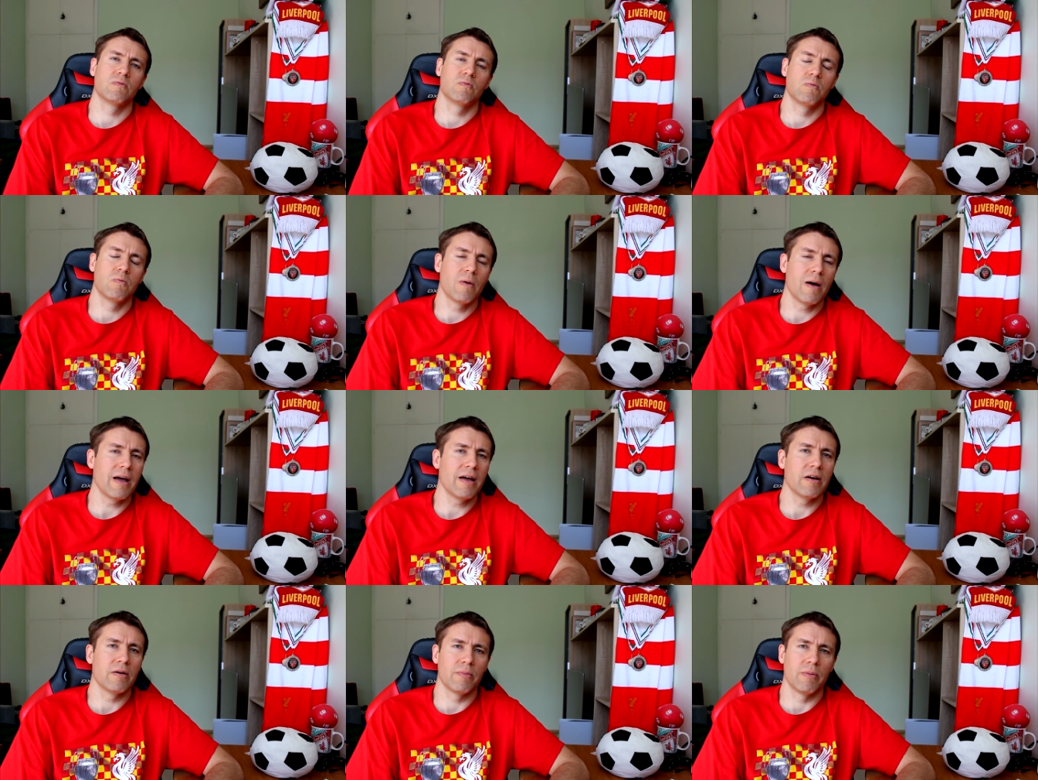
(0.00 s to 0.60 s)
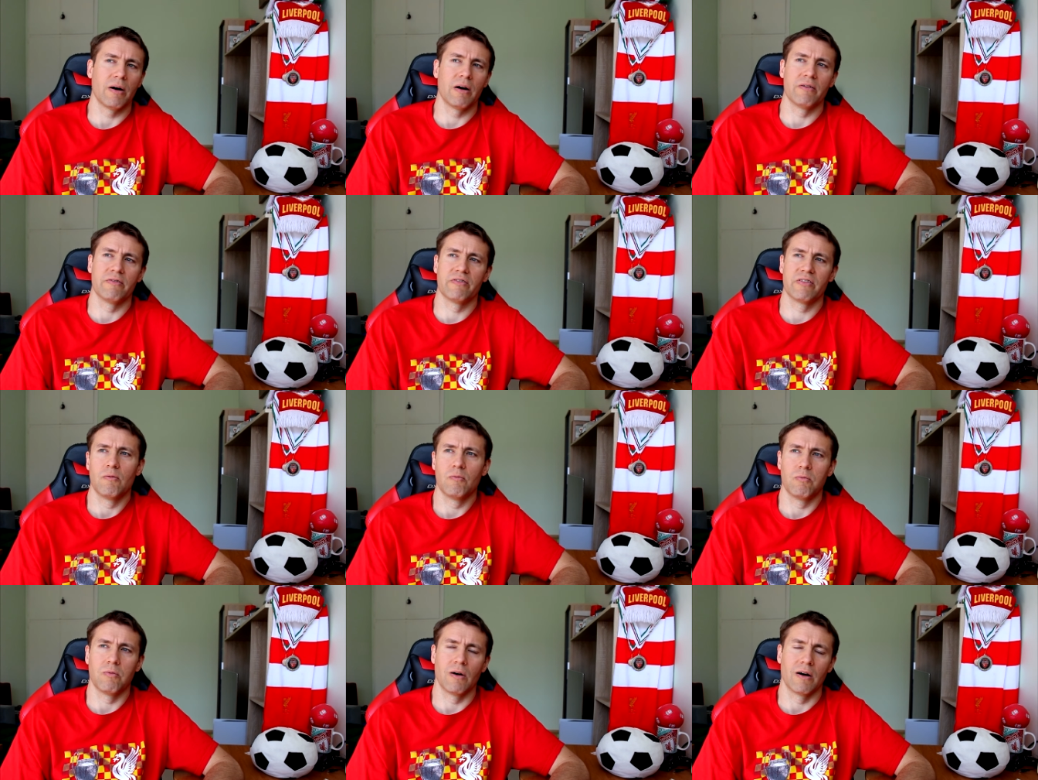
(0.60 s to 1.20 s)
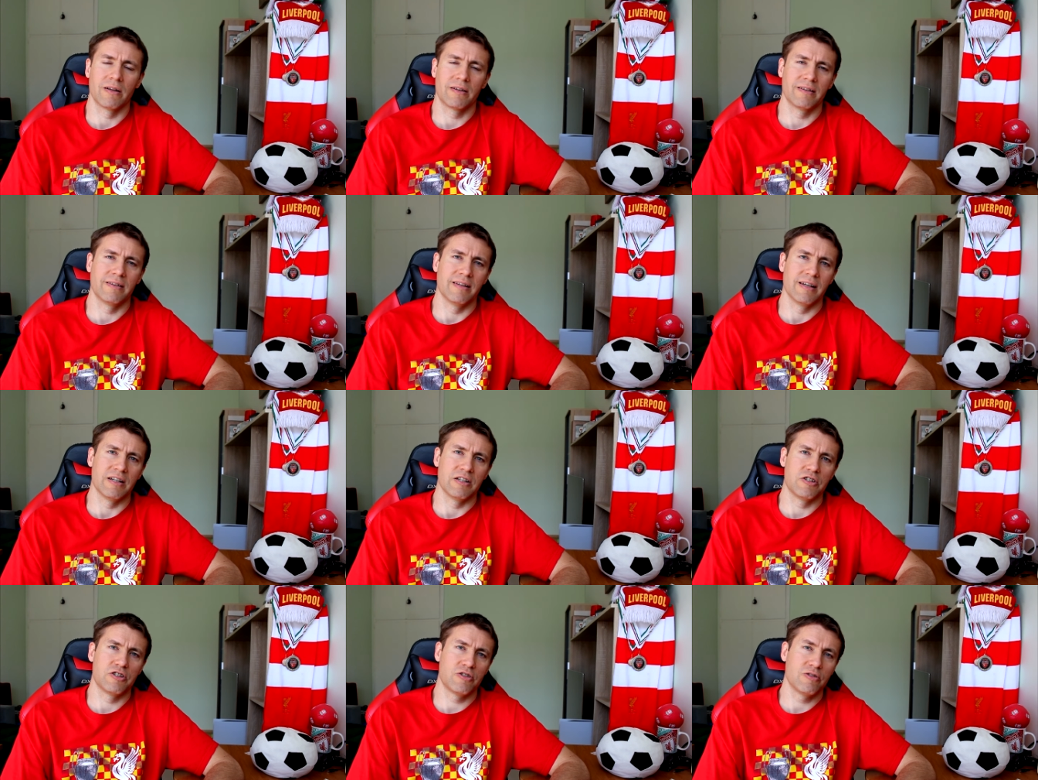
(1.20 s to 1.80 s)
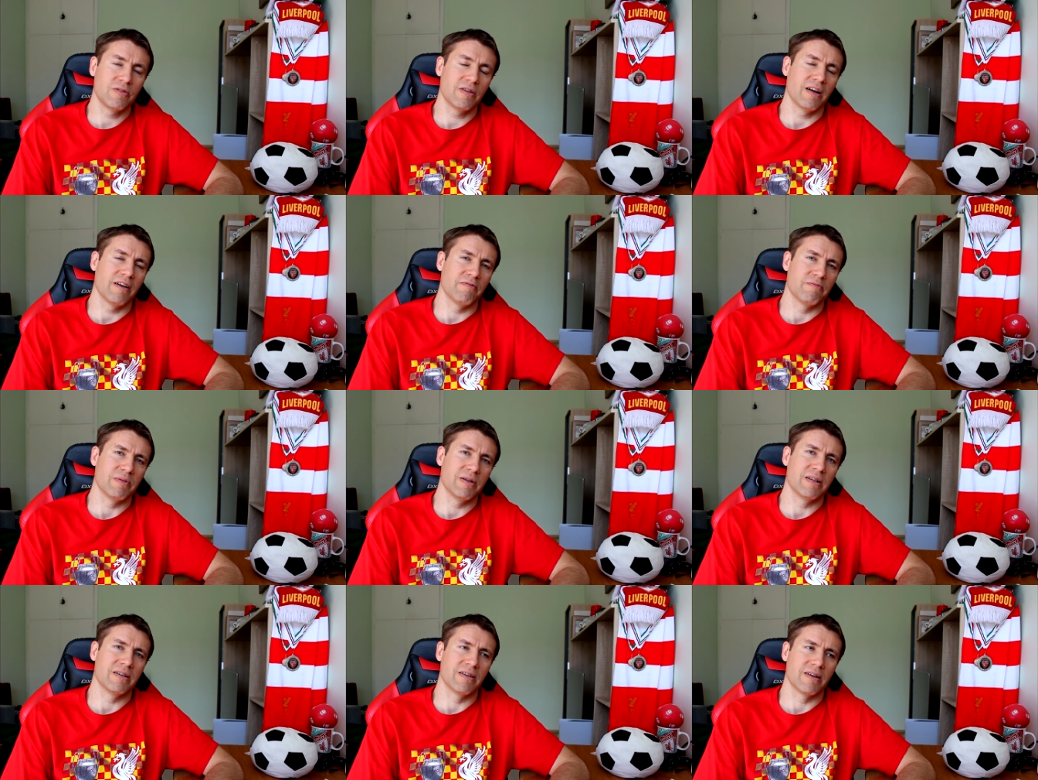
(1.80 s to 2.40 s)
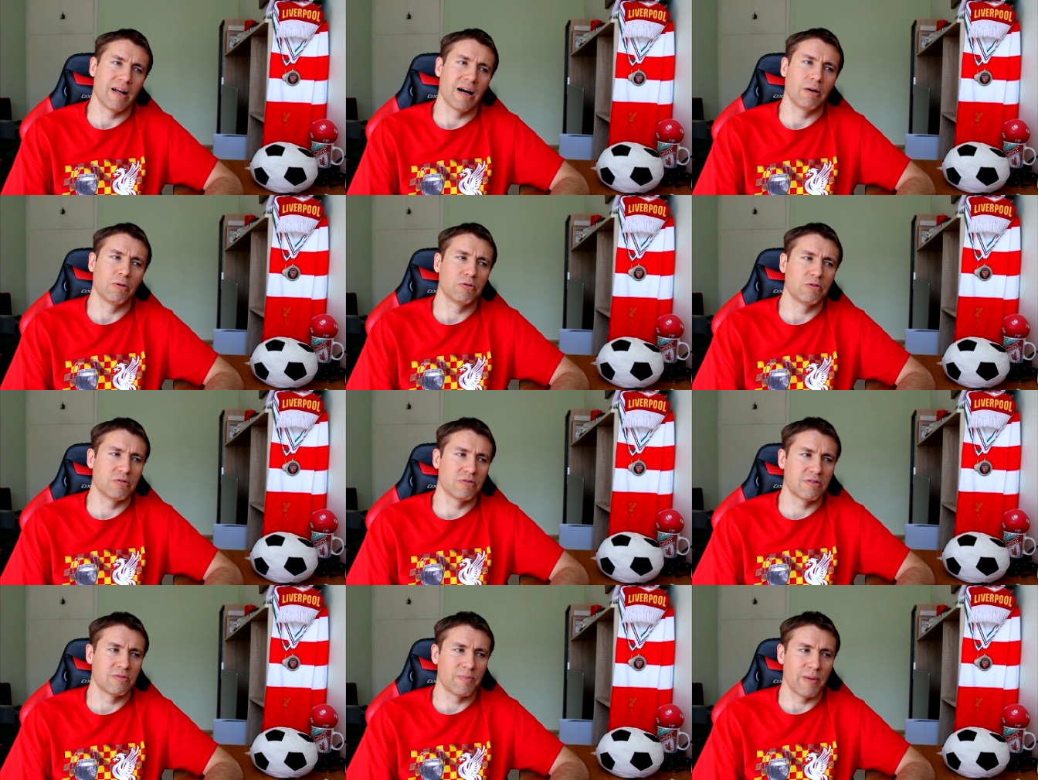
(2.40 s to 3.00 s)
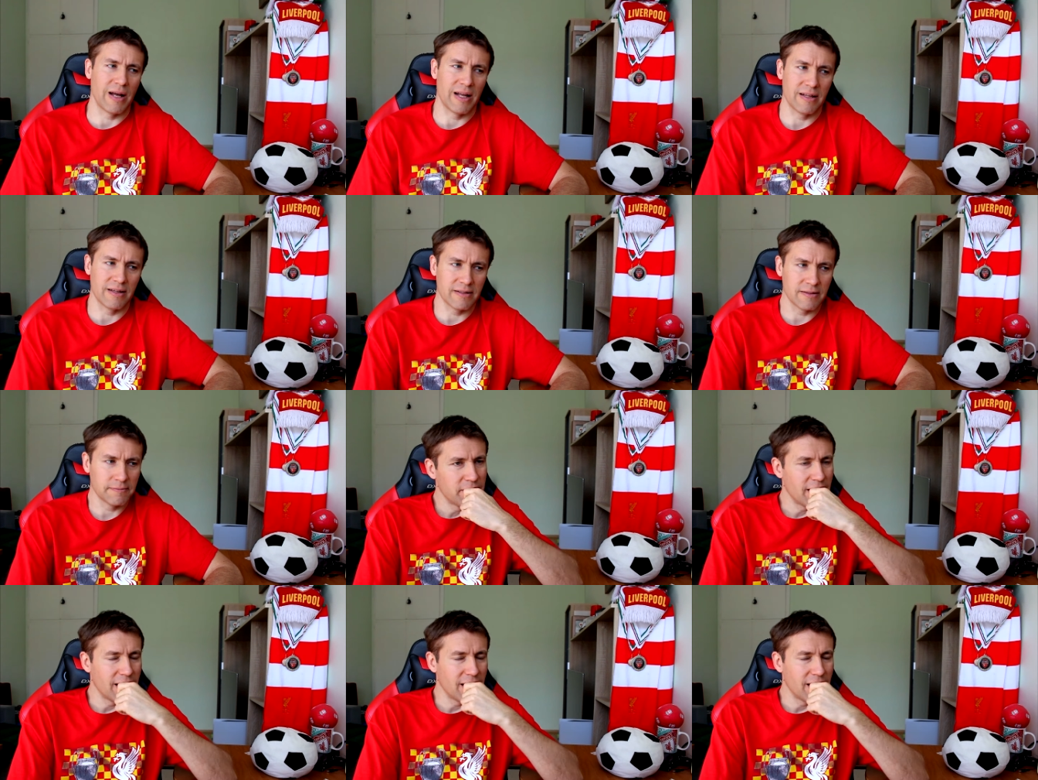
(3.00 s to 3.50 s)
way above what they should have been allowed to spend.